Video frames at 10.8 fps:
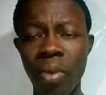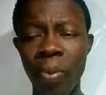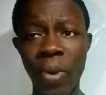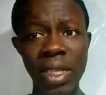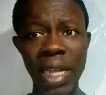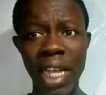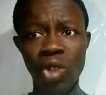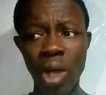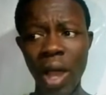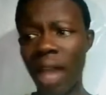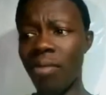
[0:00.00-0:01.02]
person as
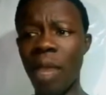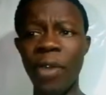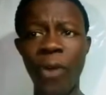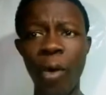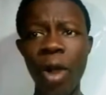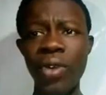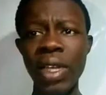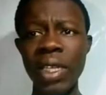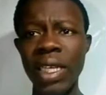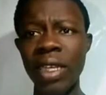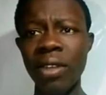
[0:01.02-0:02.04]
well, and maybe for one
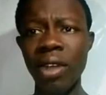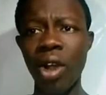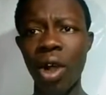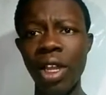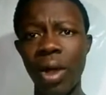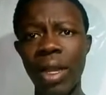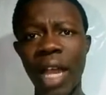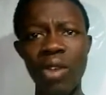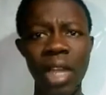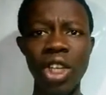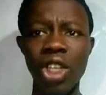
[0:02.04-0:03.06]
reason or the other you
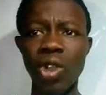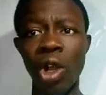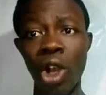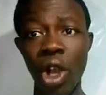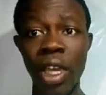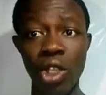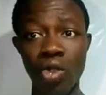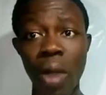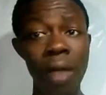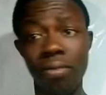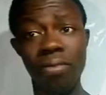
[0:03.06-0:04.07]
are just unlucky to
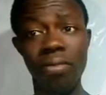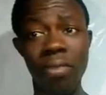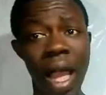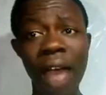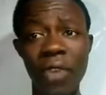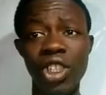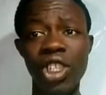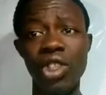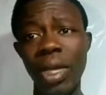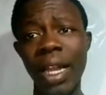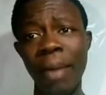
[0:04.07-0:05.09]
have your shit
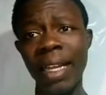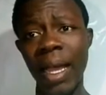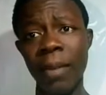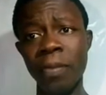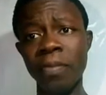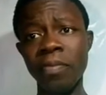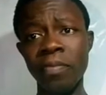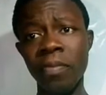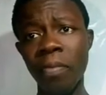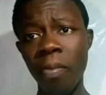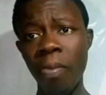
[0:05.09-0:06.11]
together by then,
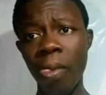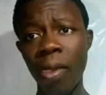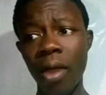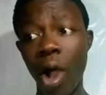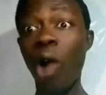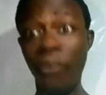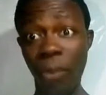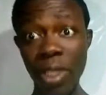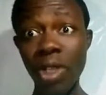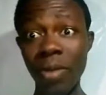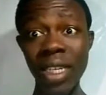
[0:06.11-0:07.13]
or
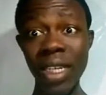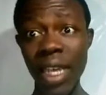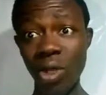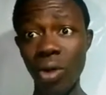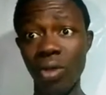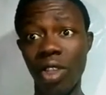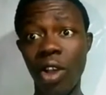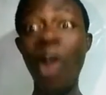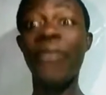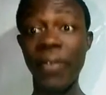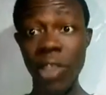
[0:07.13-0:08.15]
40-something-years-old, or
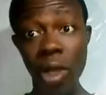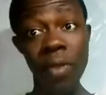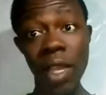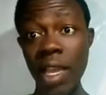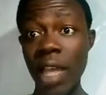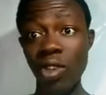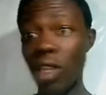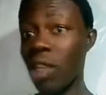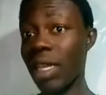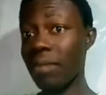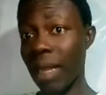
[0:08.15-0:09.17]
50-something-years-old, it
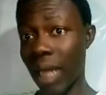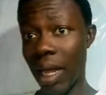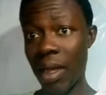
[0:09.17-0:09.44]
doesn't matter.